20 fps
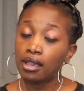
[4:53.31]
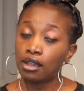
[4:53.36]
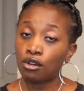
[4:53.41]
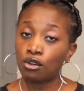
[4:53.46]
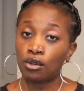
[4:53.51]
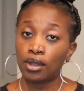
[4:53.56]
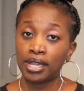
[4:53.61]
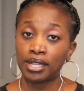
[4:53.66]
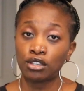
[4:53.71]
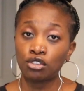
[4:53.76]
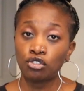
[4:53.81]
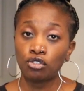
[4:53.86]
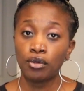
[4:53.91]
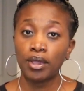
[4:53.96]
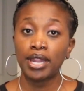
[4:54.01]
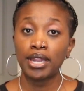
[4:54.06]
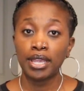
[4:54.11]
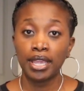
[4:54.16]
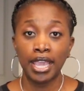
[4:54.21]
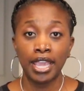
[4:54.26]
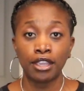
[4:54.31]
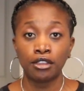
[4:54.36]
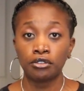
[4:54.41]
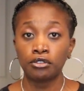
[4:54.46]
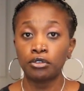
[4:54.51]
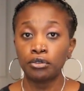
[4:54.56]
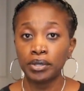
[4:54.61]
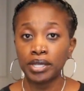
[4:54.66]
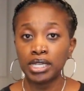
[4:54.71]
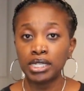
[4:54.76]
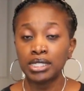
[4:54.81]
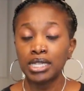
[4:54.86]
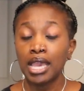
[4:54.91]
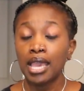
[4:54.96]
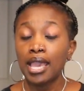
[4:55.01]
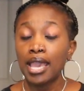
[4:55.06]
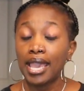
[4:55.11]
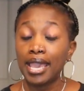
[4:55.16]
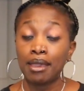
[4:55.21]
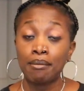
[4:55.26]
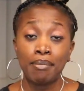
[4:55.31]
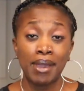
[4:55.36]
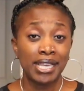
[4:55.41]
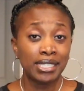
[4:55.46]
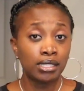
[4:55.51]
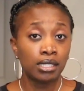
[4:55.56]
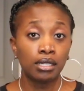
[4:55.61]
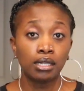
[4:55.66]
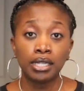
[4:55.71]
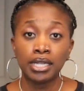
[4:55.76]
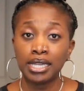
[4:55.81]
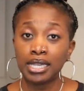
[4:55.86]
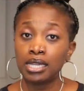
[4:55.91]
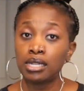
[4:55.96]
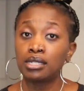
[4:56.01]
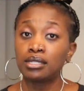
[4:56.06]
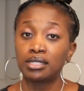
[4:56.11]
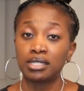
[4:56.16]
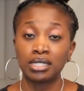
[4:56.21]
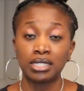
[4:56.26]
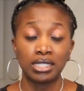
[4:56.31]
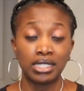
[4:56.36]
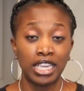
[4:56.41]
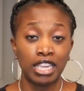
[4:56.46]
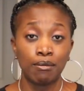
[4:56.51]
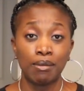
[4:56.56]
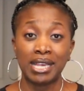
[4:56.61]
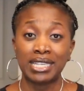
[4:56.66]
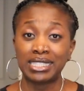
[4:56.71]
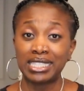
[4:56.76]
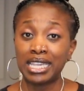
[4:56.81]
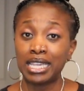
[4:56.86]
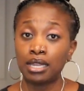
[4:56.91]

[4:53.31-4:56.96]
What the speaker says: on credit inquiries. And basically it is the same as